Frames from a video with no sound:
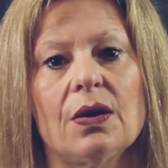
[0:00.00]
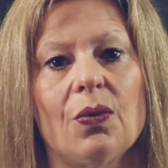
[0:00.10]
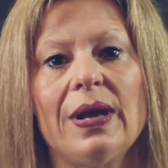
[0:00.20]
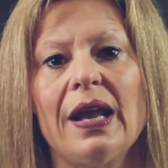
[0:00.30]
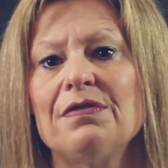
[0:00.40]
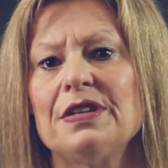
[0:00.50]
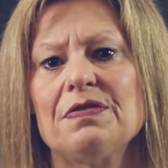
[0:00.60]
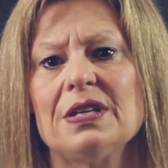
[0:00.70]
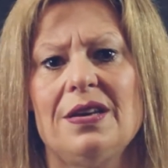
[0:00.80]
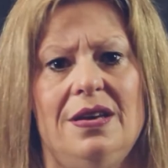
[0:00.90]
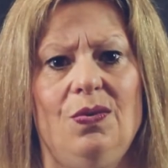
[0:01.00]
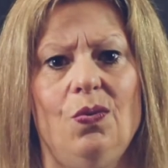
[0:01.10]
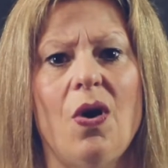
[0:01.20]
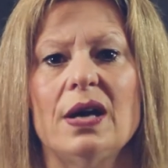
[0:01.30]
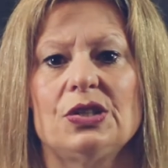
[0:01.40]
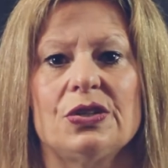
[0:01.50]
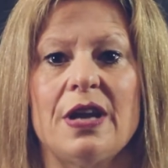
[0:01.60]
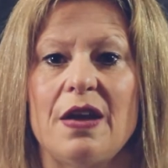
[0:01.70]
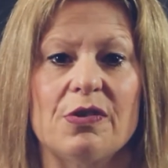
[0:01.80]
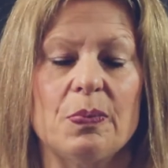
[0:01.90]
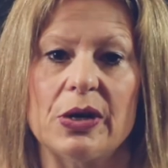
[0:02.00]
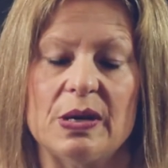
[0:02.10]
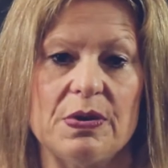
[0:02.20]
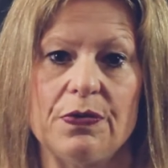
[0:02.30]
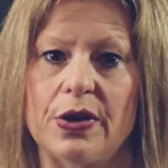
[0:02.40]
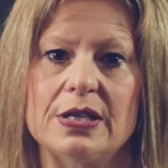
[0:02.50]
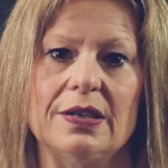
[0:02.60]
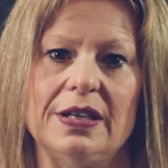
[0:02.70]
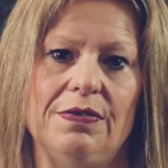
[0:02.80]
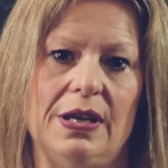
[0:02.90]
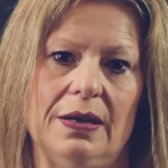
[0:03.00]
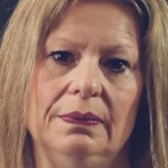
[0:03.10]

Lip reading: we love living here, why shouldn't everybody be free to live here?